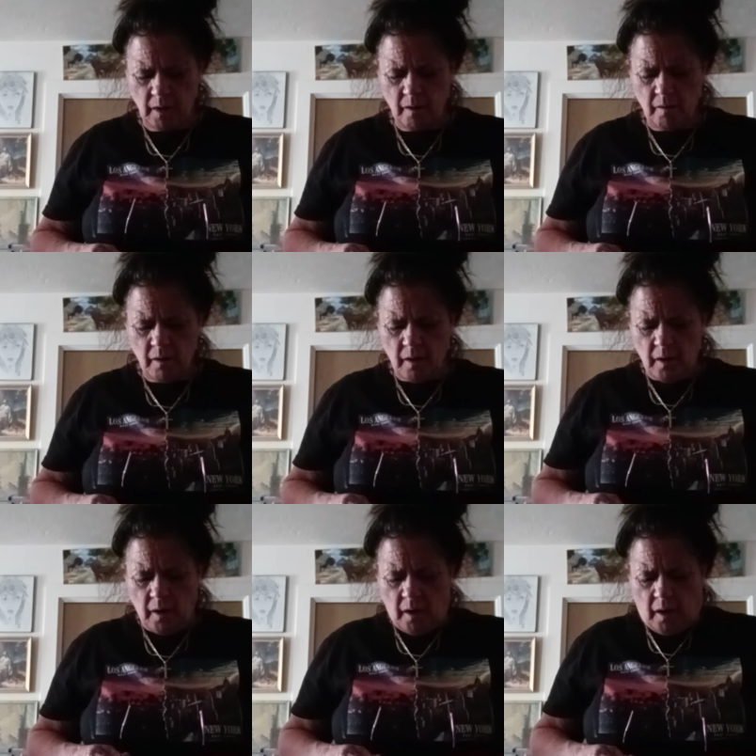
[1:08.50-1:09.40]

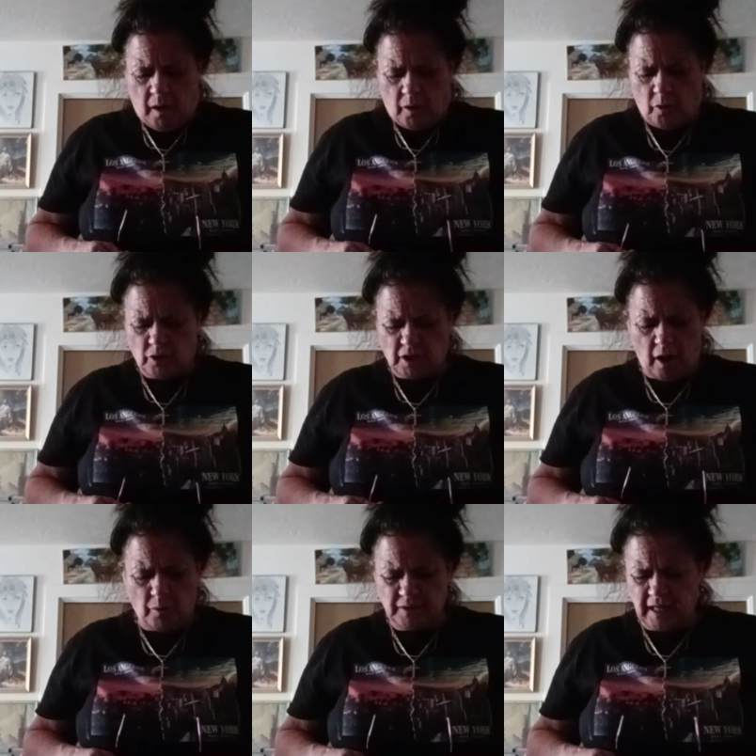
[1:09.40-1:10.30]
Of course, I
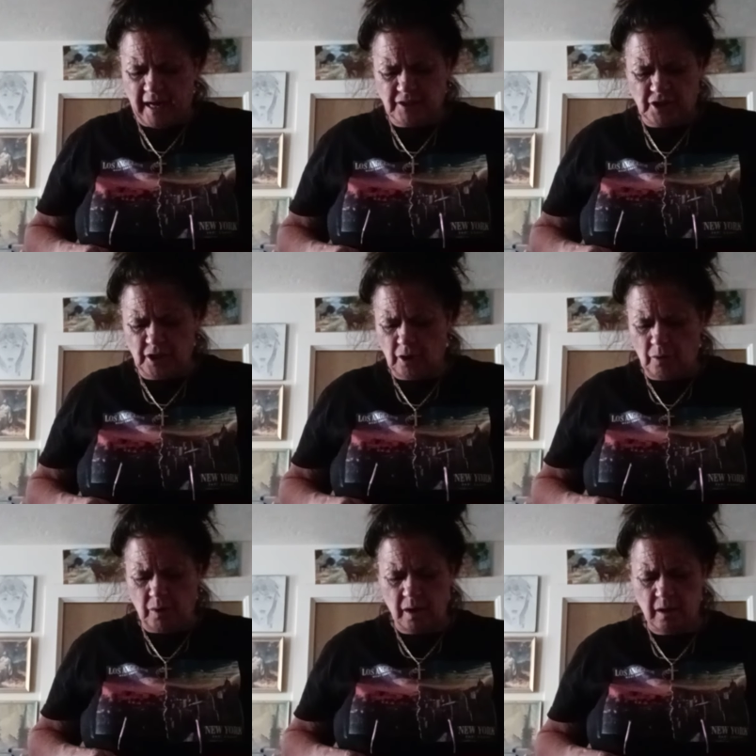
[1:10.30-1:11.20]
always ask, you
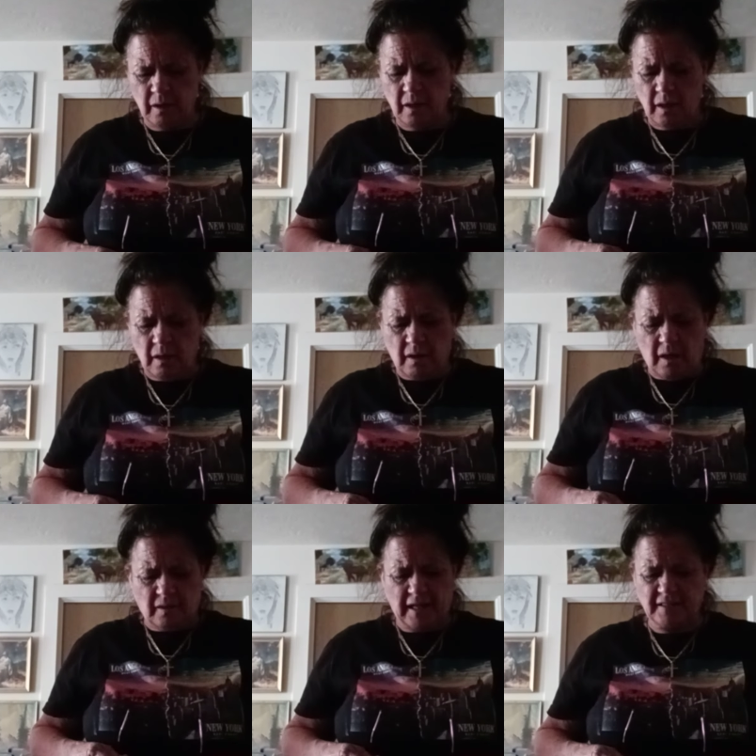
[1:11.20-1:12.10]
know,
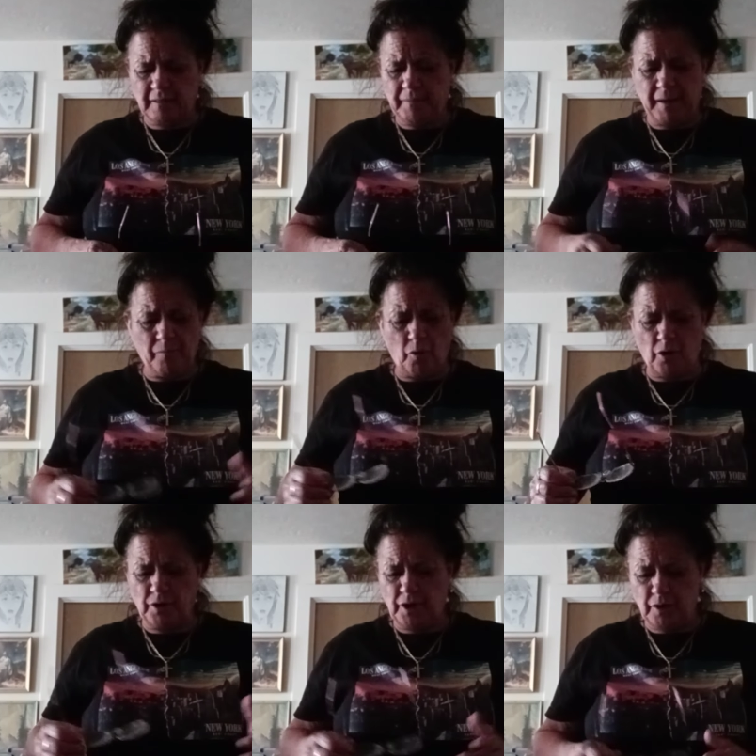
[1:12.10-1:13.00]
less of me, more
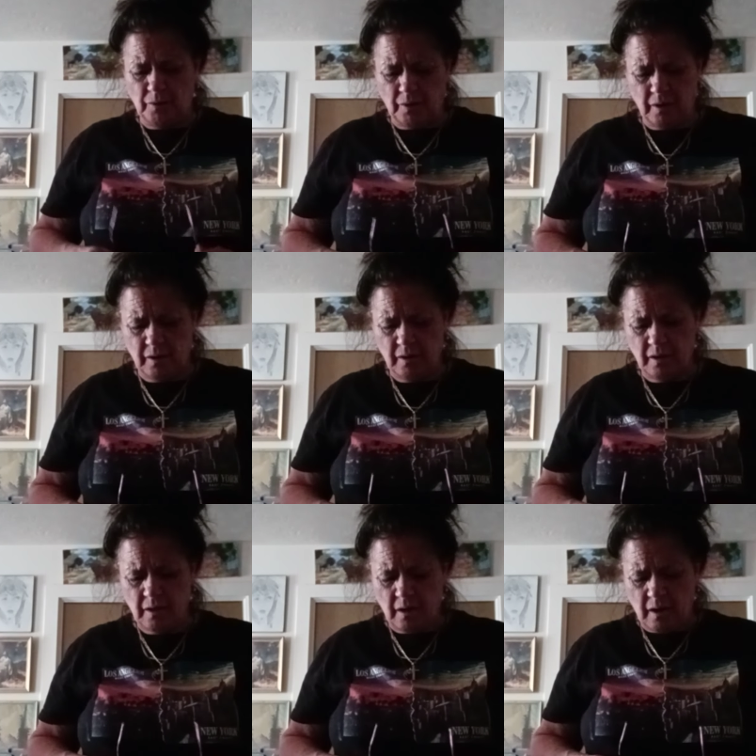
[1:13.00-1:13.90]
of you.
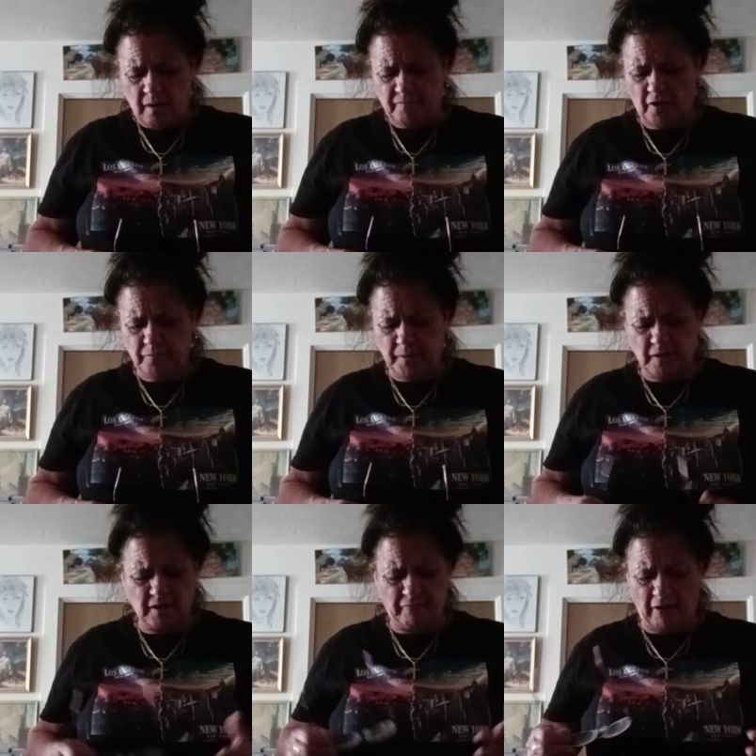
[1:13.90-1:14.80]
Father,
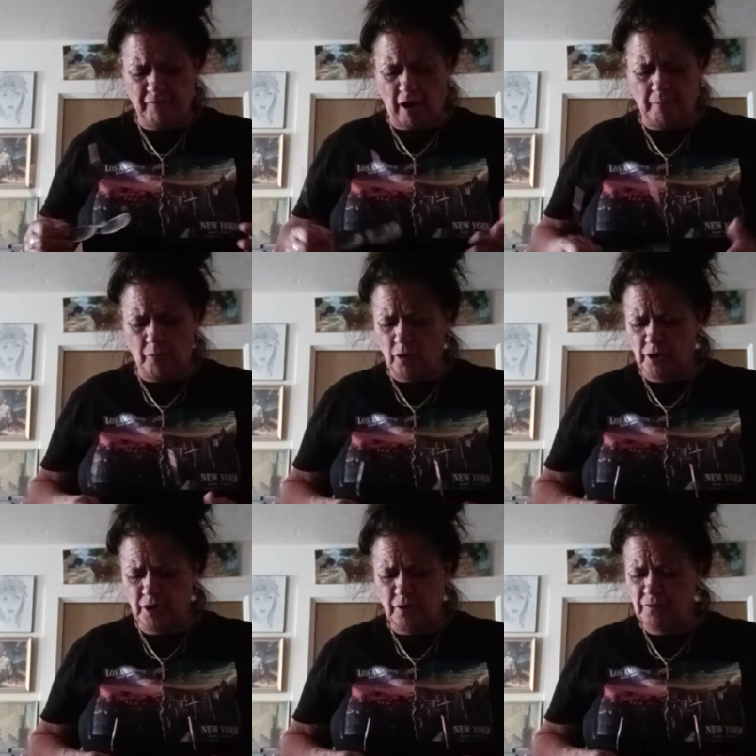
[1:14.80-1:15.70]
because if I've got more
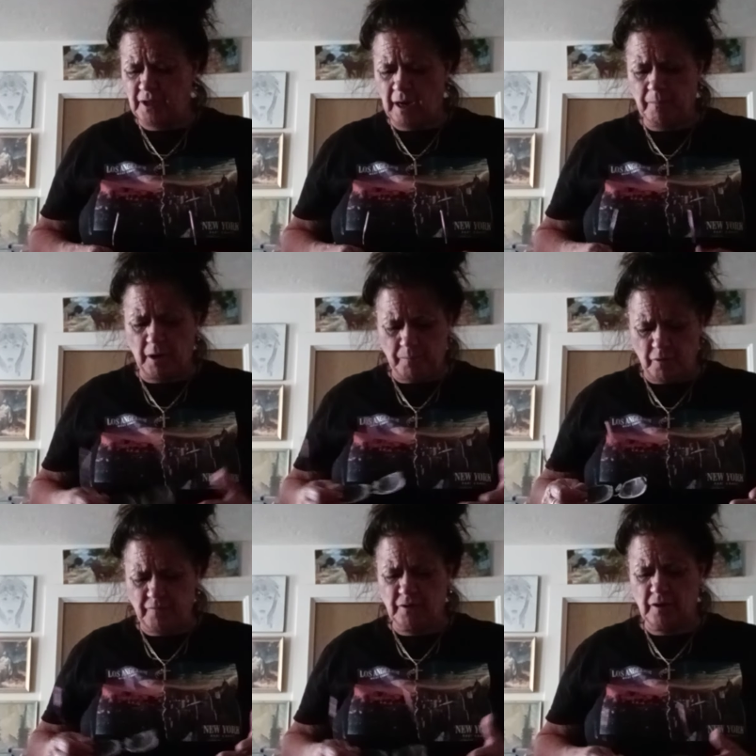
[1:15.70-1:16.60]
of you, then I'm going to
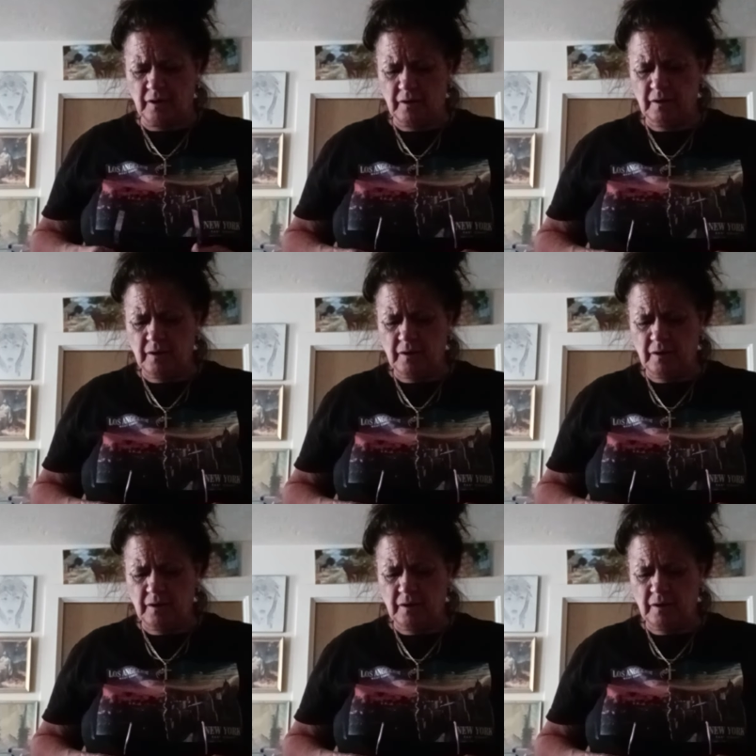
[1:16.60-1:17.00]
move in the